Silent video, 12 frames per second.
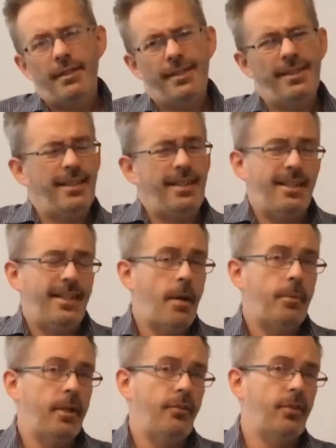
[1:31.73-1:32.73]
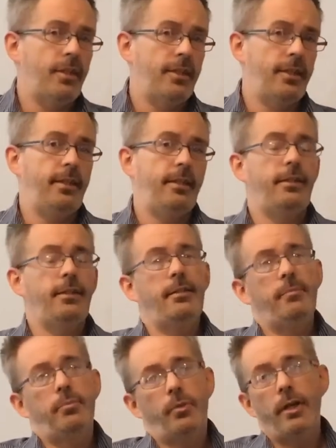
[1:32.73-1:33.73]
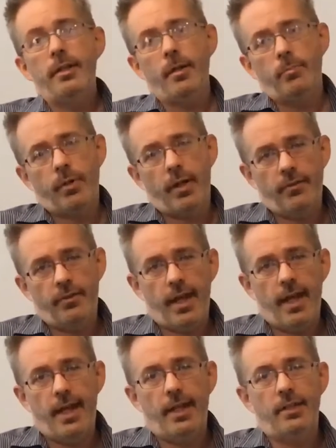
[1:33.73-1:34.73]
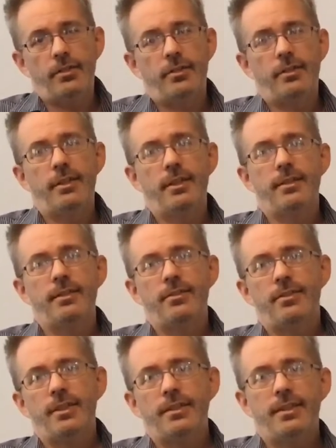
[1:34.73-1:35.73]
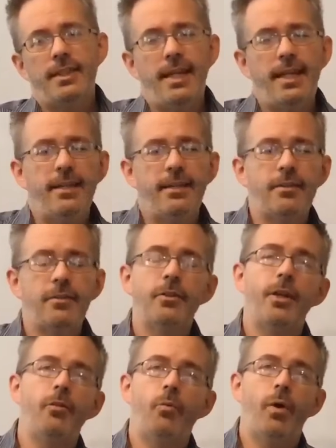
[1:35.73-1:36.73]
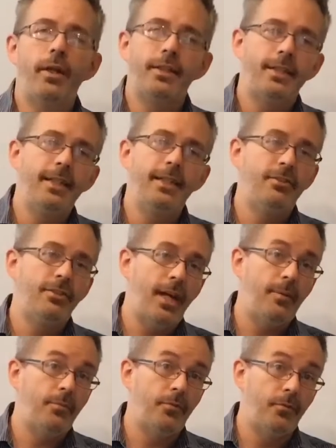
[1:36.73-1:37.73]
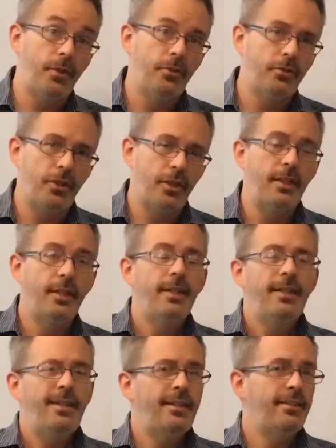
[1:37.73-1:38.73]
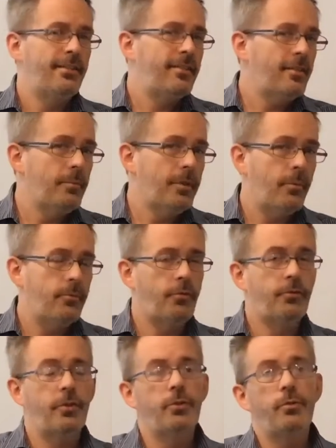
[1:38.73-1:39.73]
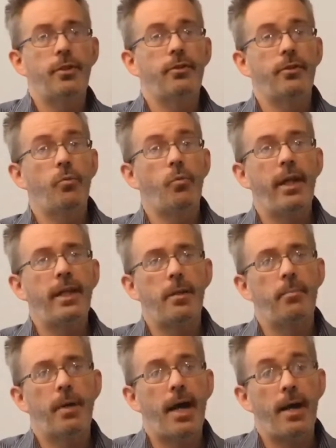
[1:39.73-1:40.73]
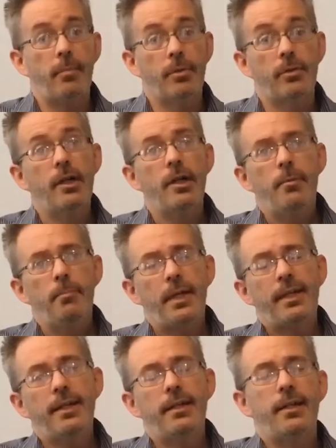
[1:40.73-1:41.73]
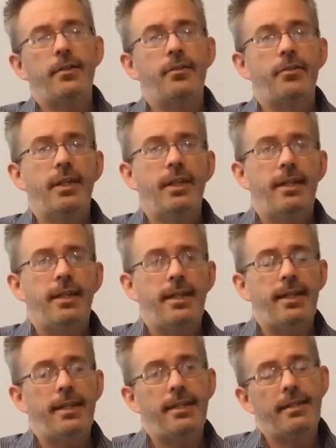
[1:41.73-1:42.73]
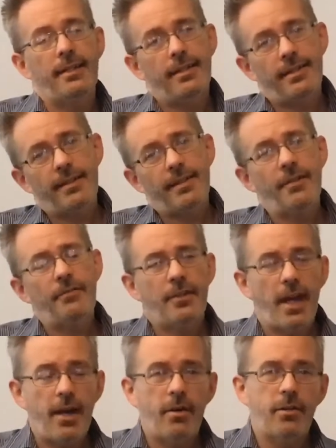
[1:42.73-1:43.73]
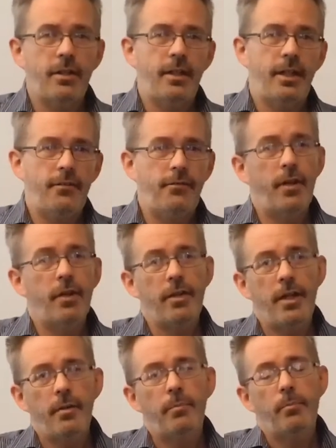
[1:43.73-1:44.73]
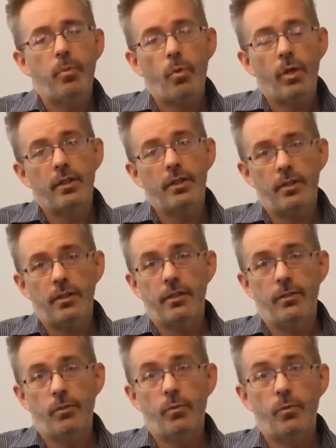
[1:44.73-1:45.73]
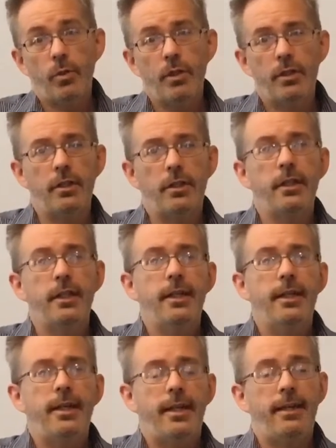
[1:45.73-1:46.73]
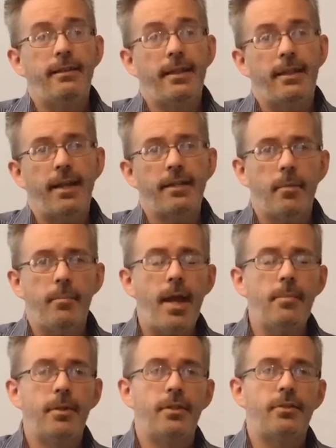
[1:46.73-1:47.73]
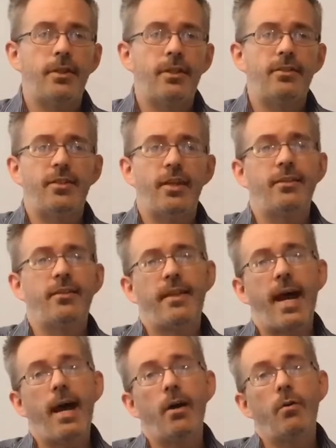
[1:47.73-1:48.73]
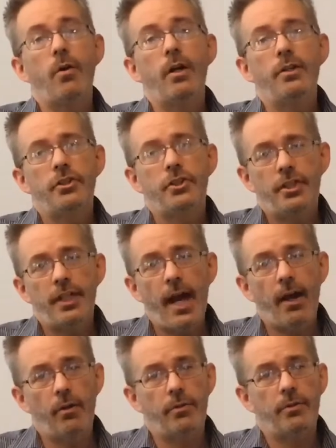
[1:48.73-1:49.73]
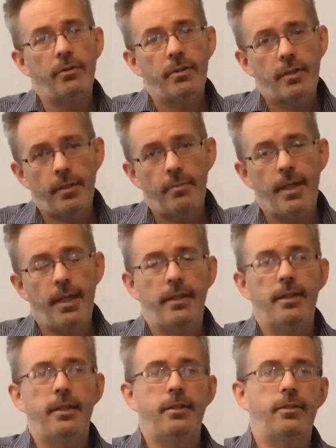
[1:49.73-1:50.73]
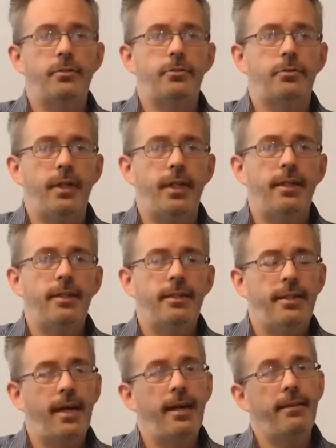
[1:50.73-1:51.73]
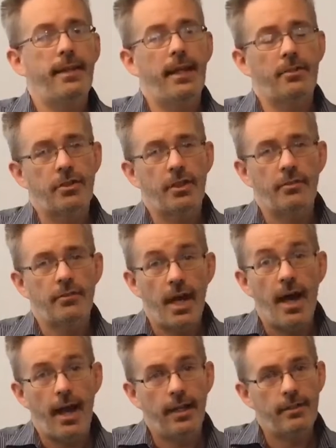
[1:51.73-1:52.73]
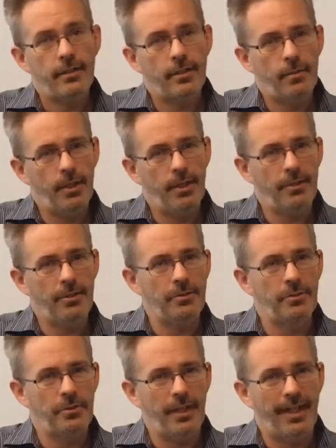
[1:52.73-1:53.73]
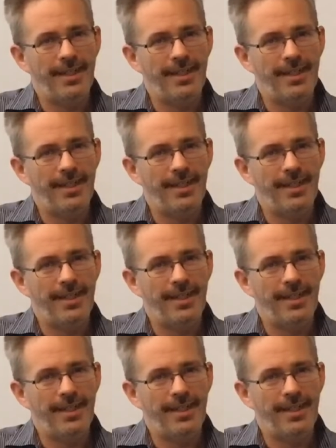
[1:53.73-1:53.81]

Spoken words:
It happened even in the printing press age. The 1631 King James Version is sometimes referred to as the Wicked Bible because it left out a very important little word in the Ten Commandments. It says, thou shall commit adultery, not thou shall not commit adultery.